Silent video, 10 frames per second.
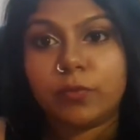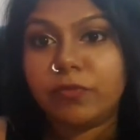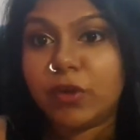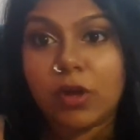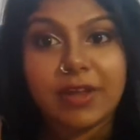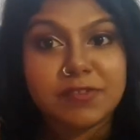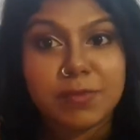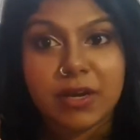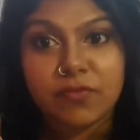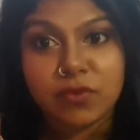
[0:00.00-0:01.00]
we all have
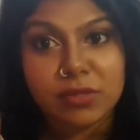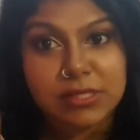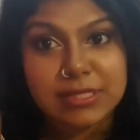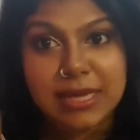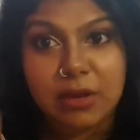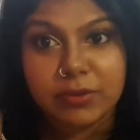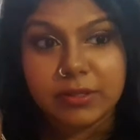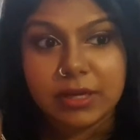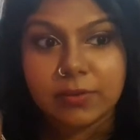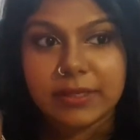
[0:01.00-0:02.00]
smartphones
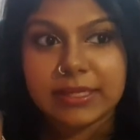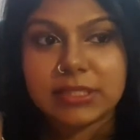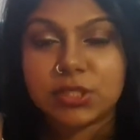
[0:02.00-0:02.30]
nowadays.